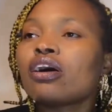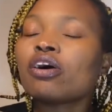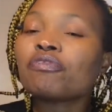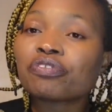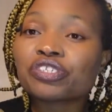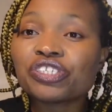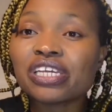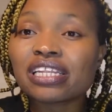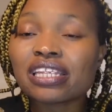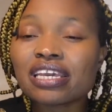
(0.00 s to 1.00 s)

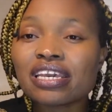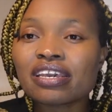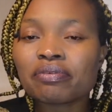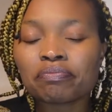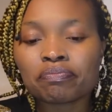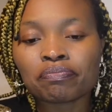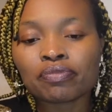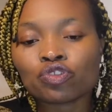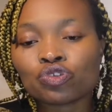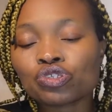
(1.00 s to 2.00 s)
Unfortunately,
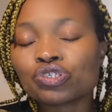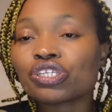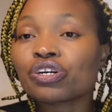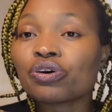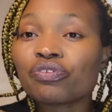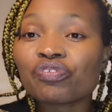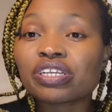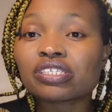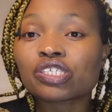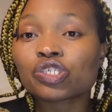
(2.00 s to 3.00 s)
due to the
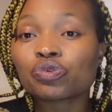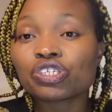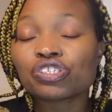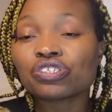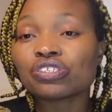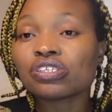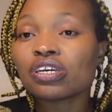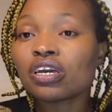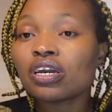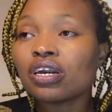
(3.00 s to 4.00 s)
COVID situation,
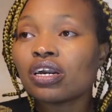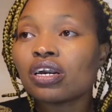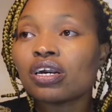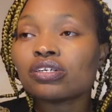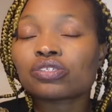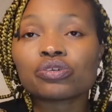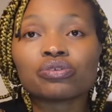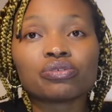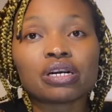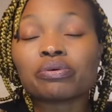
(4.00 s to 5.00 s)

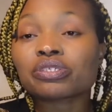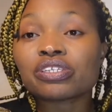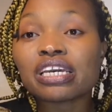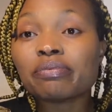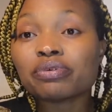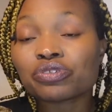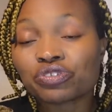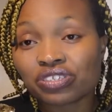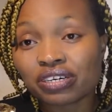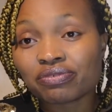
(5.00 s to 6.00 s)
so I was unable to
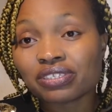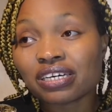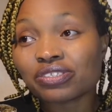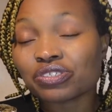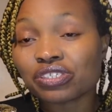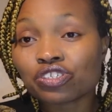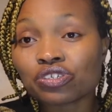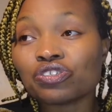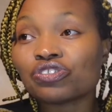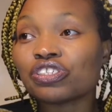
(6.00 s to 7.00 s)
travel down to this
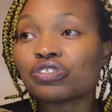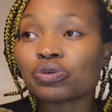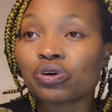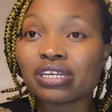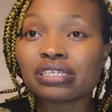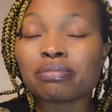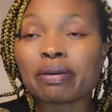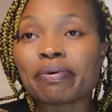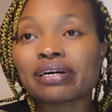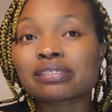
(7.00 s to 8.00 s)
country to collect my
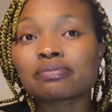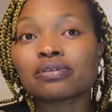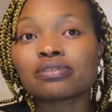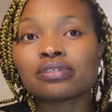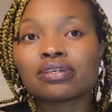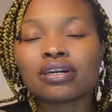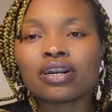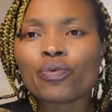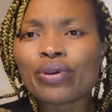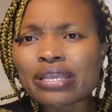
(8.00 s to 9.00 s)
passport.
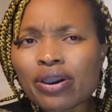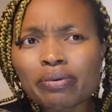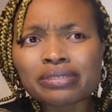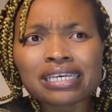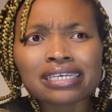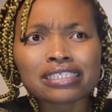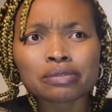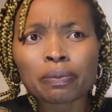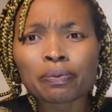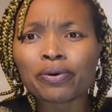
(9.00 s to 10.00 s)
With hope, say
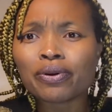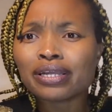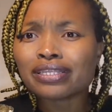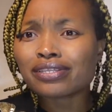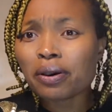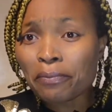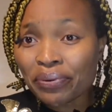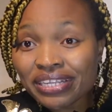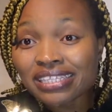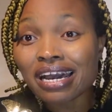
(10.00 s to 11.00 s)
these people, they don't
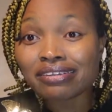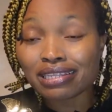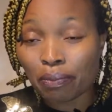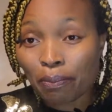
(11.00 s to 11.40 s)
print down the